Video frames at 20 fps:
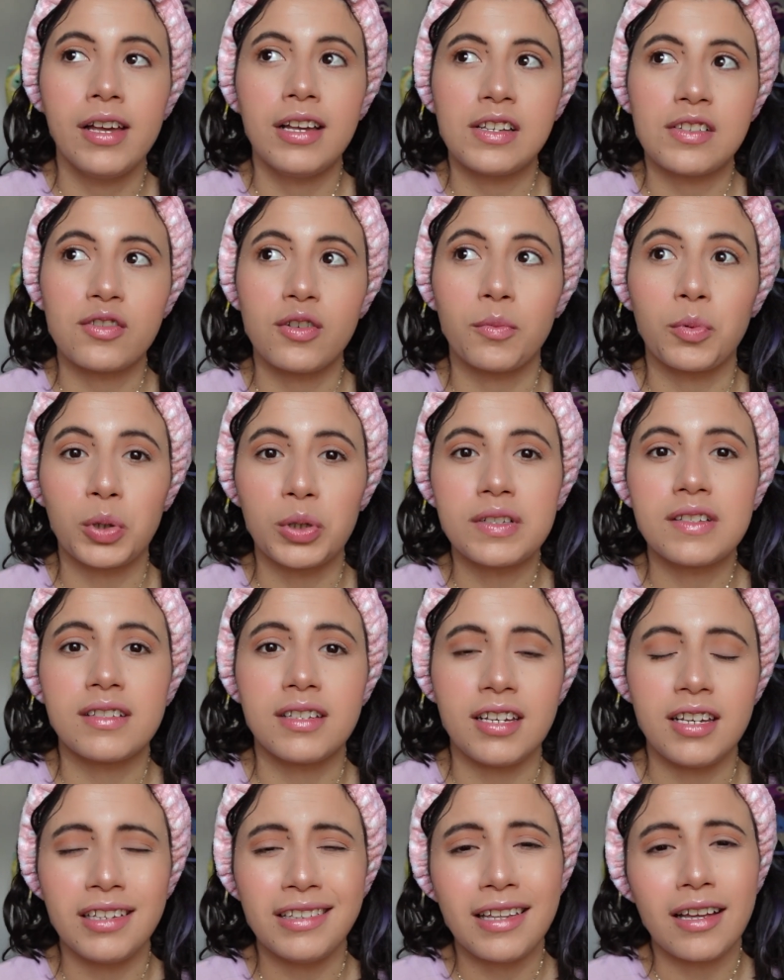So we'll
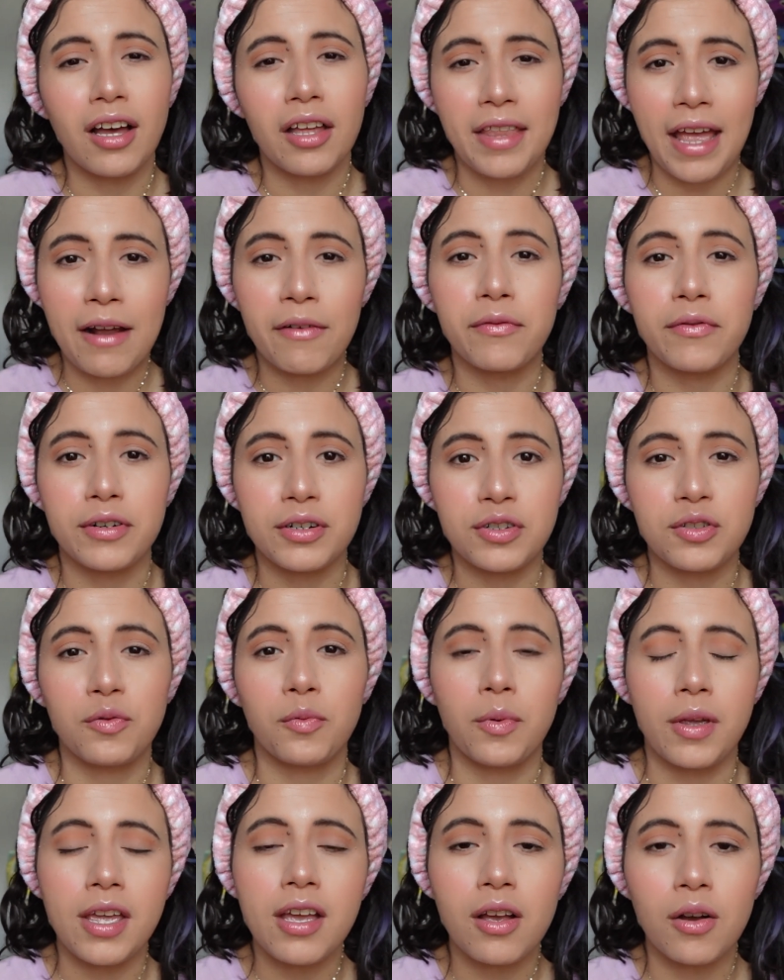see on that
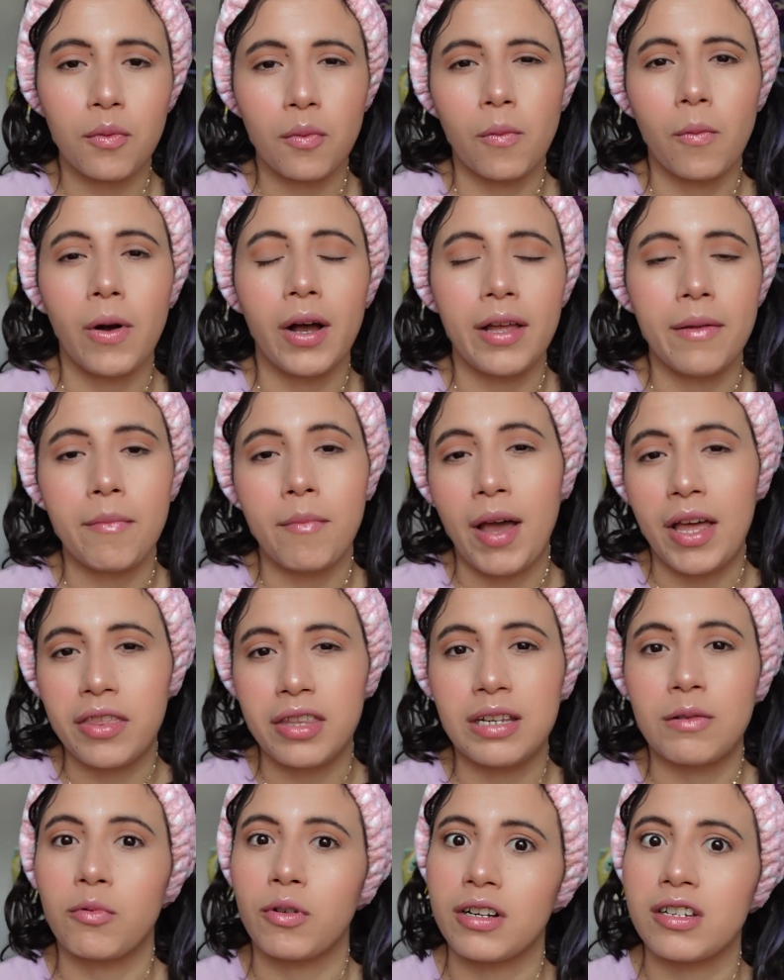first week what
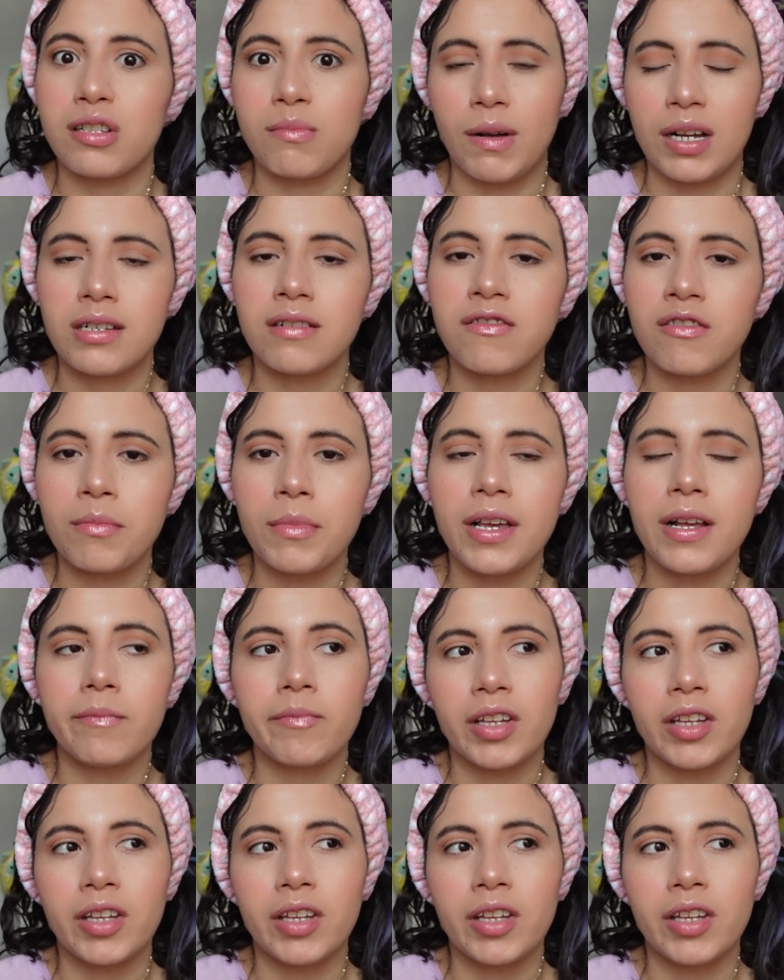method works best for me.